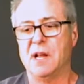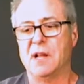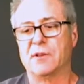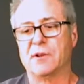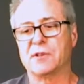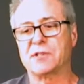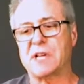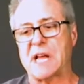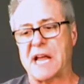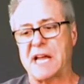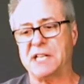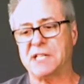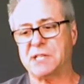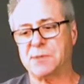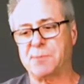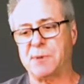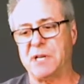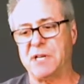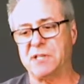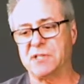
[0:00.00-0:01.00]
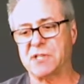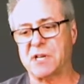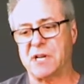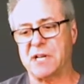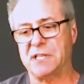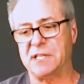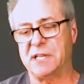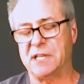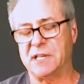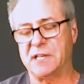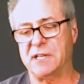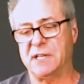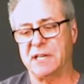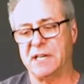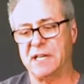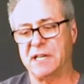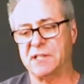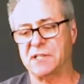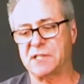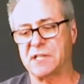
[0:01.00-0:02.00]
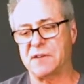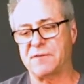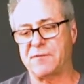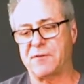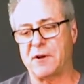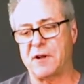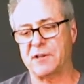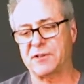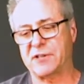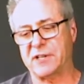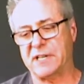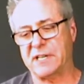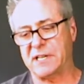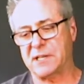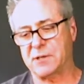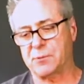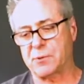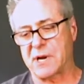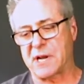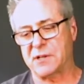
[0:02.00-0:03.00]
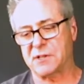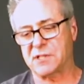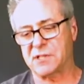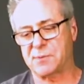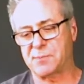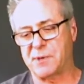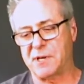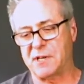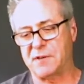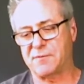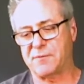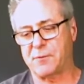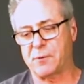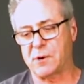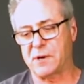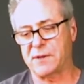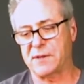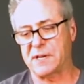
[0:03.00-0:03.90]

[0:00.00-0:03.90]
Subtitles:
There's 8 speeds on here, and it's defaulting at around speed 4.